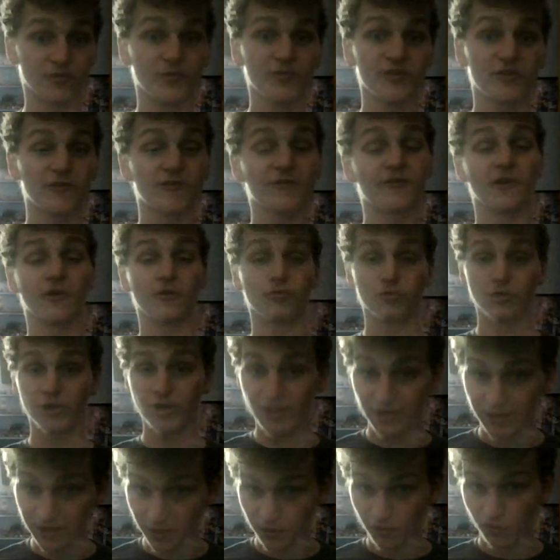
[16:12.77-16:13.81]
which is a
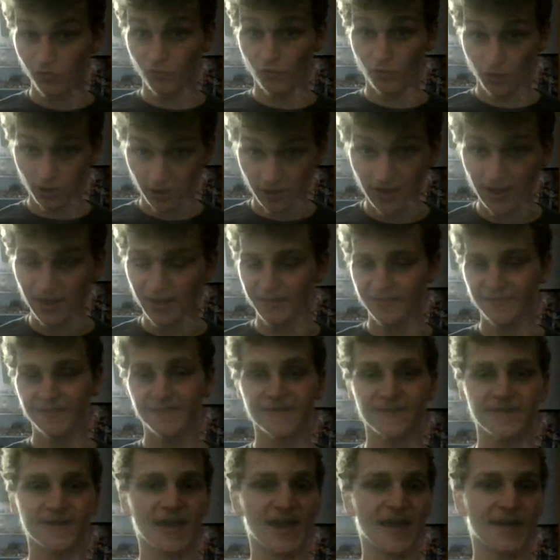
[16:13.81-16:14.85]
really cool
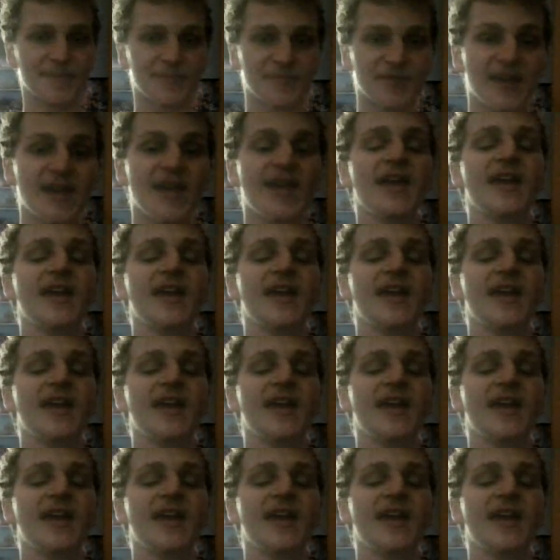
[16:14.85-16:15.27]
concept,